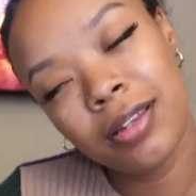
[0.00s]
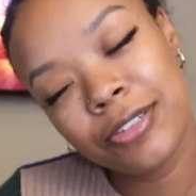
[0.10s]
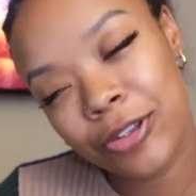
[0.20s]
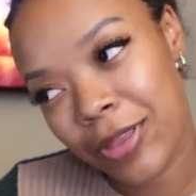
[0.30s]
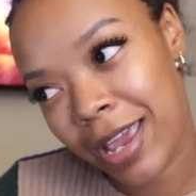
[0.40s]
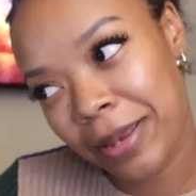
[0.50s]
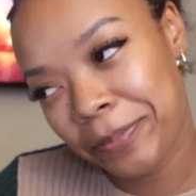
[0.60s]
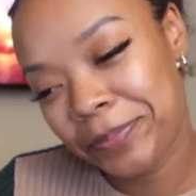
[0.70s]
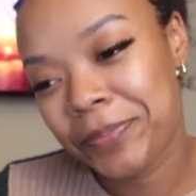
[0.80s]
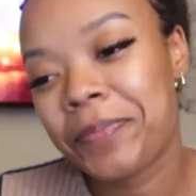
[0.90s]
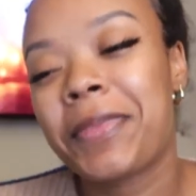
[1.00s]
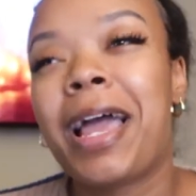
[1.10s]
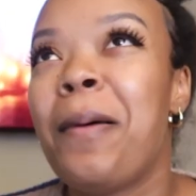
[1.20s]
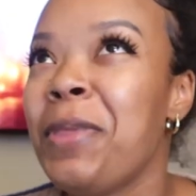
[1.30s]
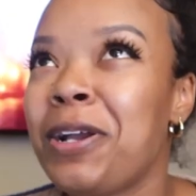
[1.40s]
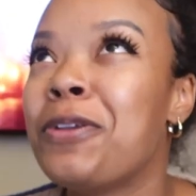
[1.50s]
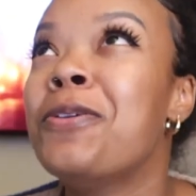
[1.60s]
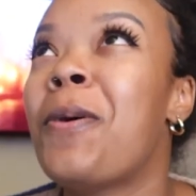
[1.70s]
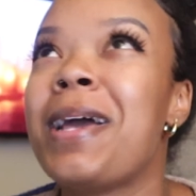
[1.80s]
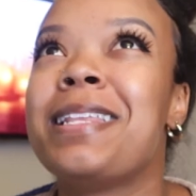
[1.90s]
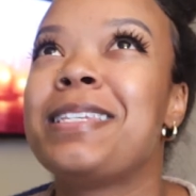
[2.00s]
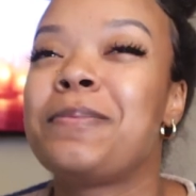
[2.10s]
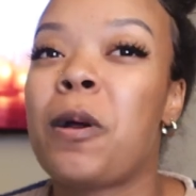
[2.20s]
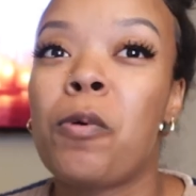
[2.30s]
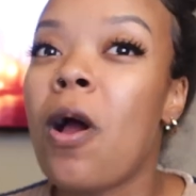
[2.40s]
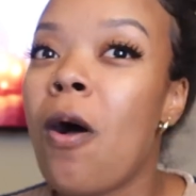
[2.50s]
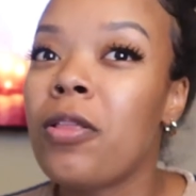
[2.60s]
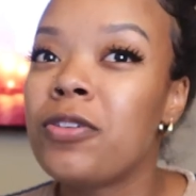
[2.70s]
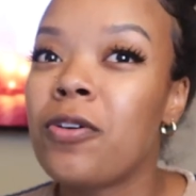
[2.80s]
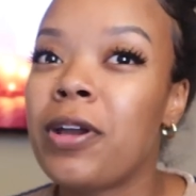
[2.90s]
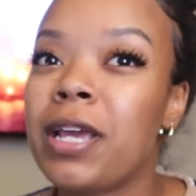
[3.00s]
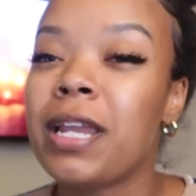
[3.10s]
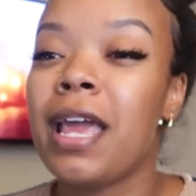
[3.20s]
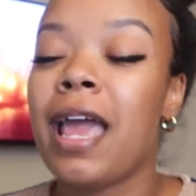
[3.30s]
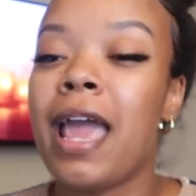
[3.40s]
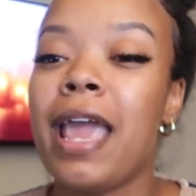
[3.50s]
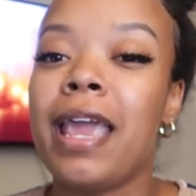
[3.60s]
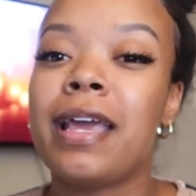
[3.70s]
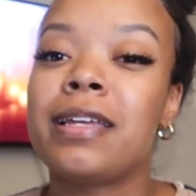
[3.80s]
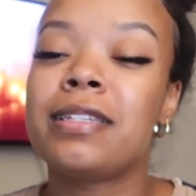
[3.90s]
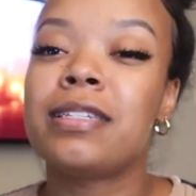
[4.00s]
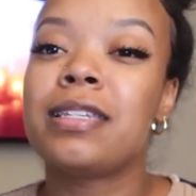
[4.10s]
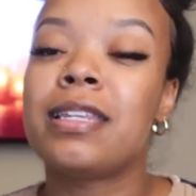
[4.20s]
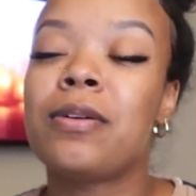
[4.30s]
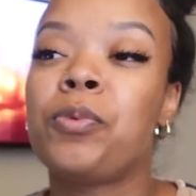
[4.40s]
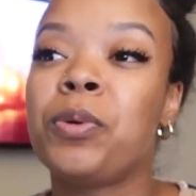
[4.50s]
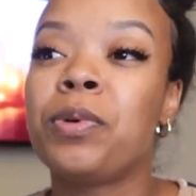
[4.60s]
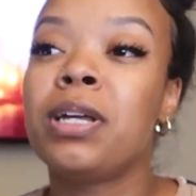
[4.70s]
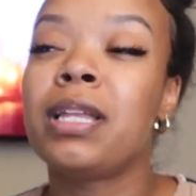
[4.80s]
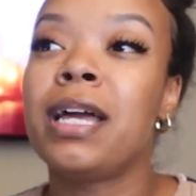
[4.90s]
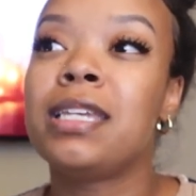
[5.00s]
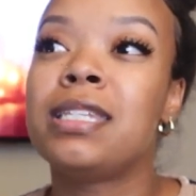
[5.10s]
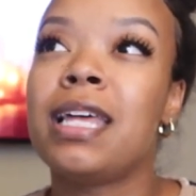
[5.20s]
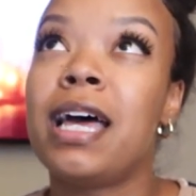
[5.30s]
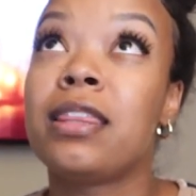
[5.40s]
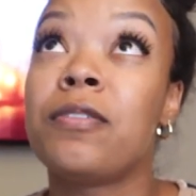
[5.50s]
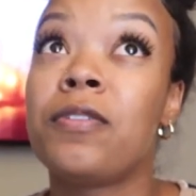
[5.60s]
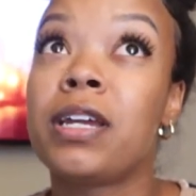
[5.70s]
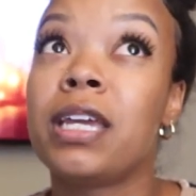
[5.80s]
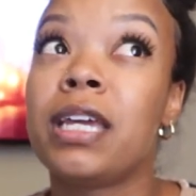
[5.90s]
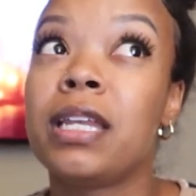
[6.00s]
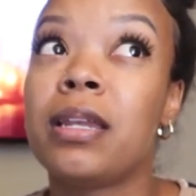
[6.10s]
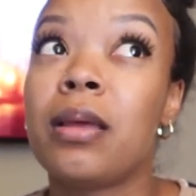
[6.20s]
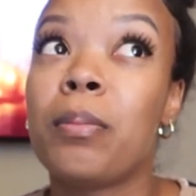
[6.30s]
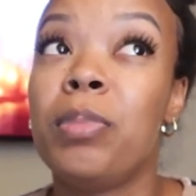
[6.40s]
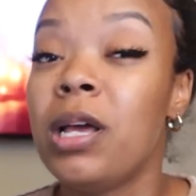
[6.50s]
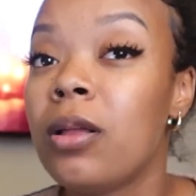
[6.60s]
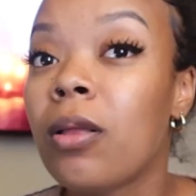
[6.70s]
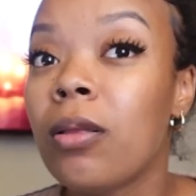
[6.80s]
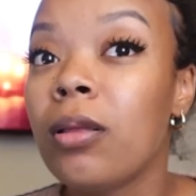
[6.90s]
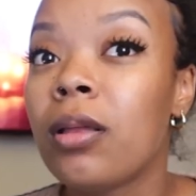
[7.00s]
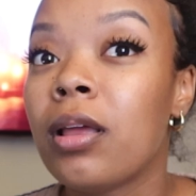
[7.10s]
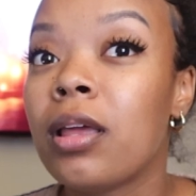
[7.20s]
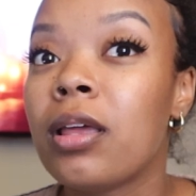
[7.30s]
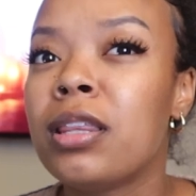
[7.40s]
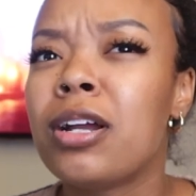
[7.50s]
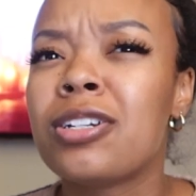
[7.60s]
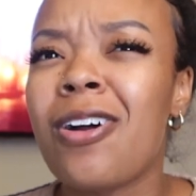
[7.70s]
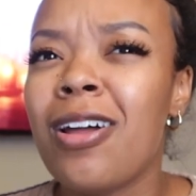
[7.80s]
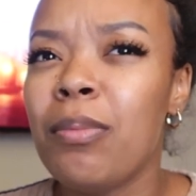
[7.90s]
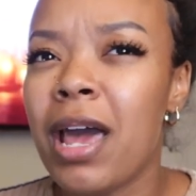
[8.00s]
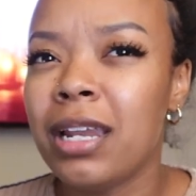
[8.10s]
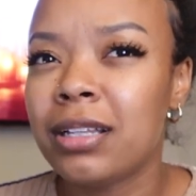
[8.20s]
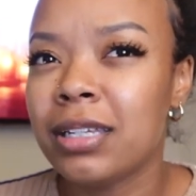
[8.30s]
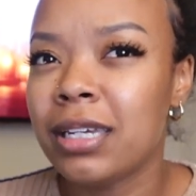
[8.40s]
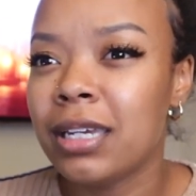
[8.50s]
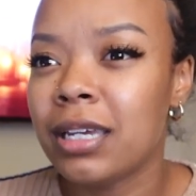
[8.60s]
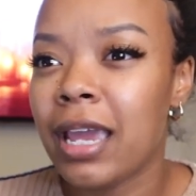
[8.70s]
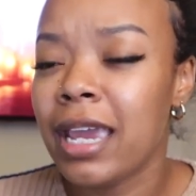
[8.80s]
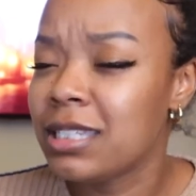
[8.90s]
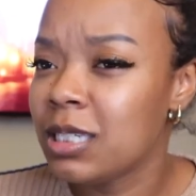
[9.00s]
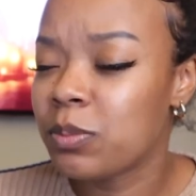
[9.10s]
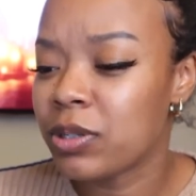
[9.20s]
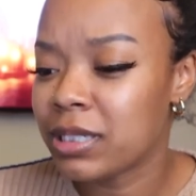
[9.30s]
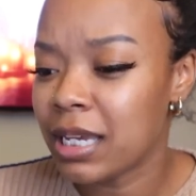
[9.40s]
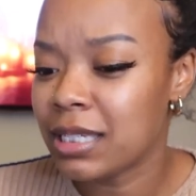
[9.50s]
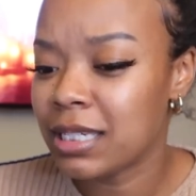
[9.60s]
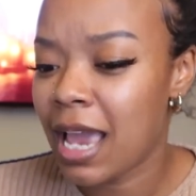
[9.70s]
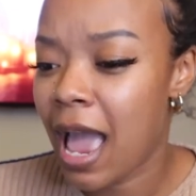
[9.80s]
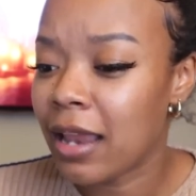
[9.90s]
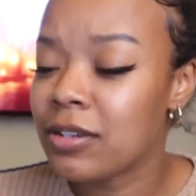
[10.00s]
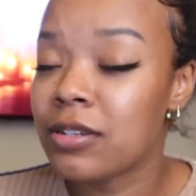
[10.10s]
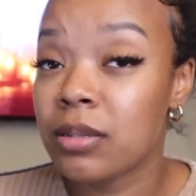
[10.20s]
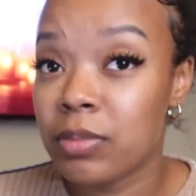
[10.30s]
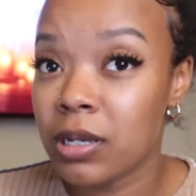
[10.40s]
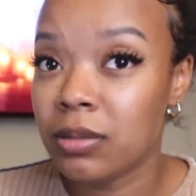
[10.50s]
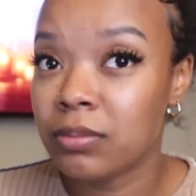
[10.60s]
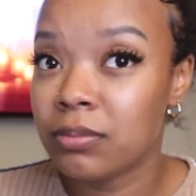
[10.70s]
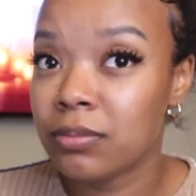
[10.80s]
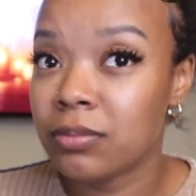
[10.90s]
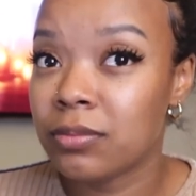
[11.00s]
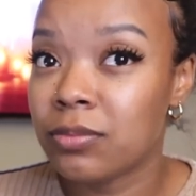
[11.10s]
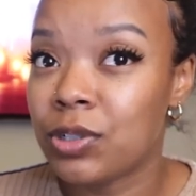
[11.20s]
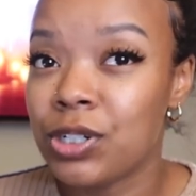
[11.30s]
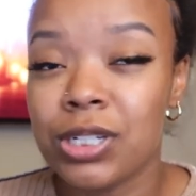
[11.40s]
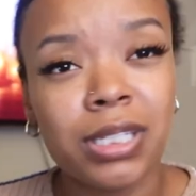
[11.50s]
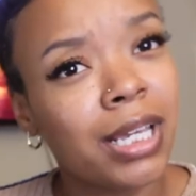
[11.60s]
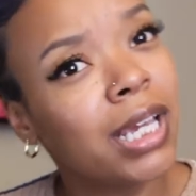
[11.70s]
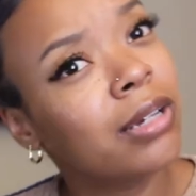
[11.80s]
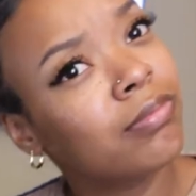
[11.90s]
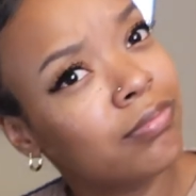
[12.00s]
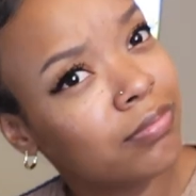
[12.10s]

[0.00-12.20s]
So then I'm like annoyed at this point. We're all annoyed. And we realized that the freaking bill, there's automatically 18% added to the bill. We're just like,